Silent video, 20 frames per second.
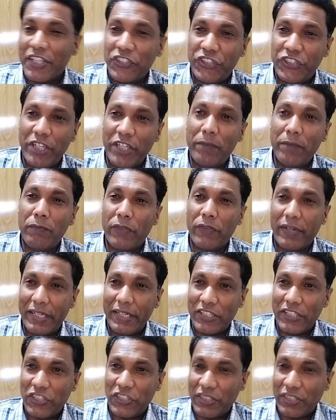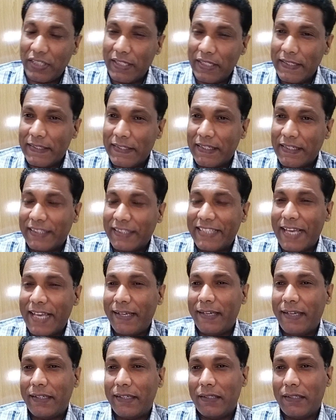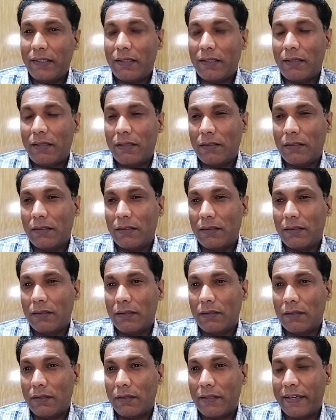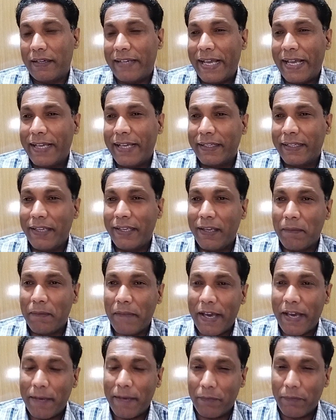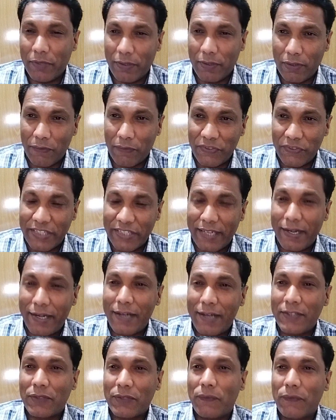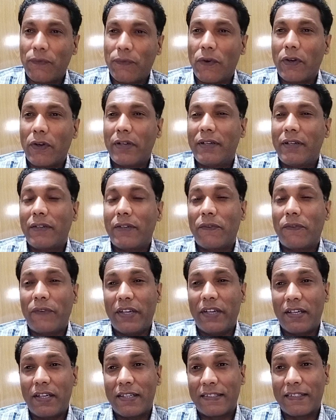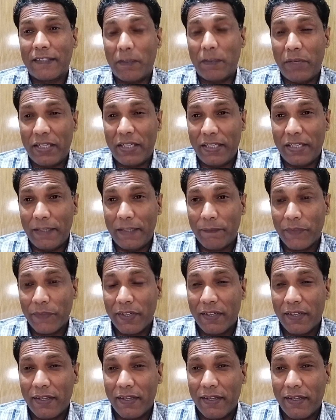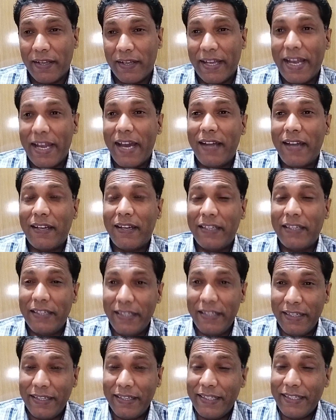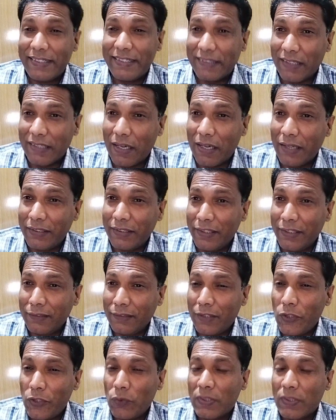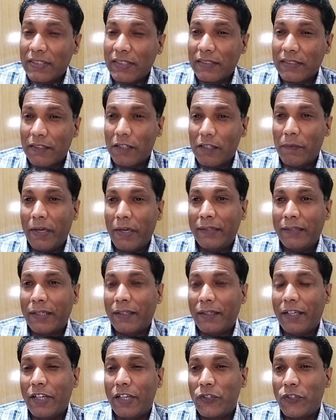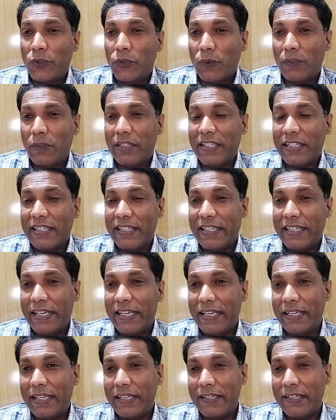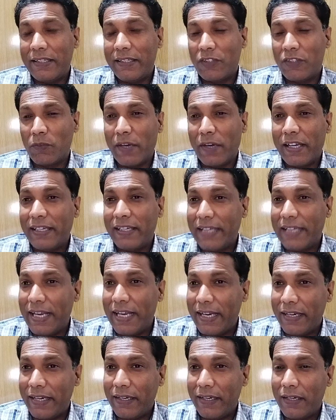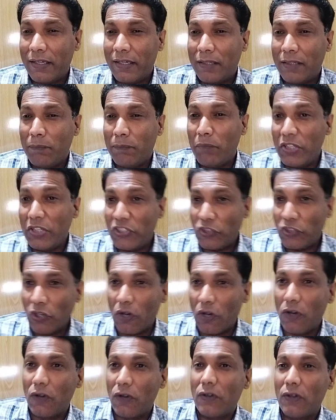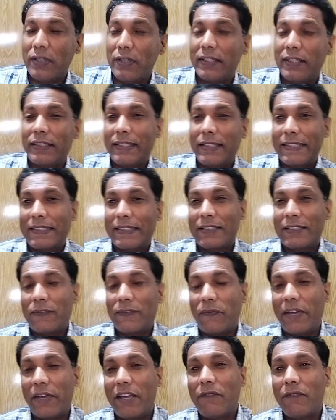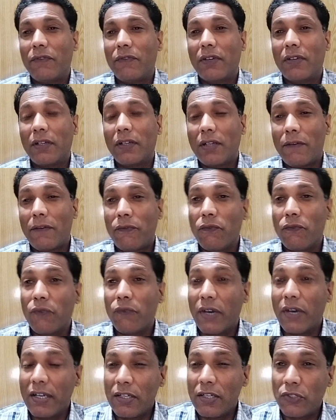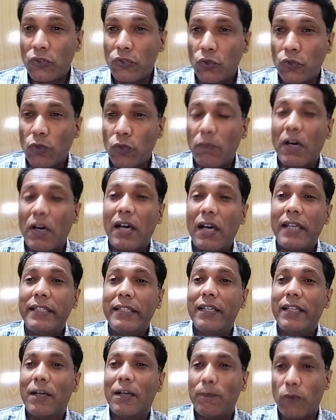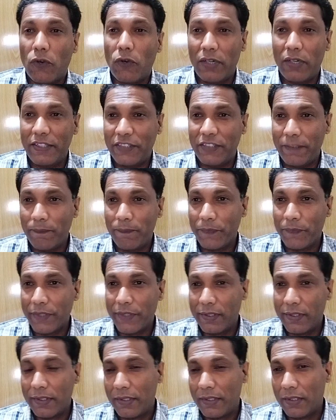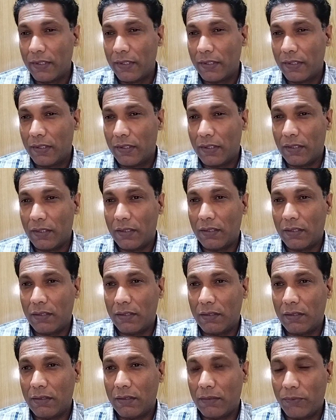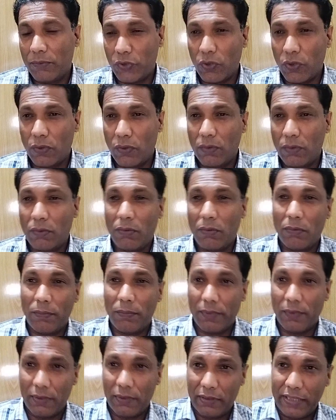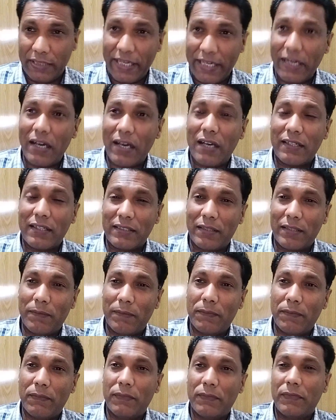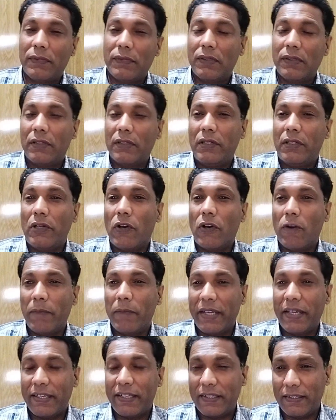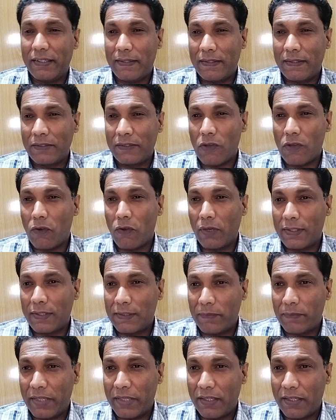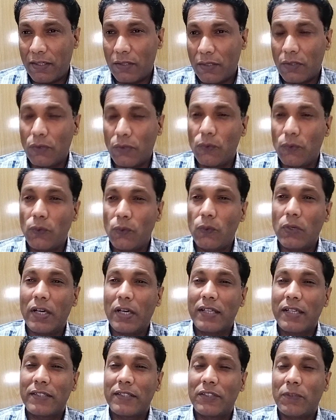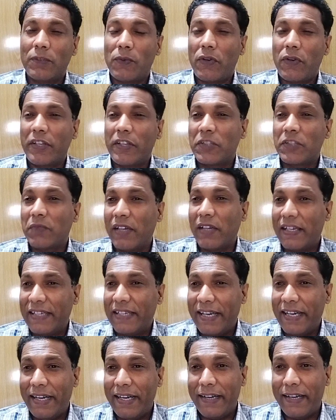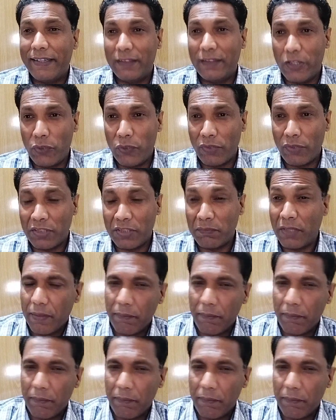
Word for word: Jim Risch is a senator, uh, ranking member of Senate's Foreign Affairs Committee. And he is urging the U S government that it should engage Somaliland beyond this framework of one Somalia policy. Uh, so, there are some uh, lawmakers, congressmen who are supporting Somaliland in the U S.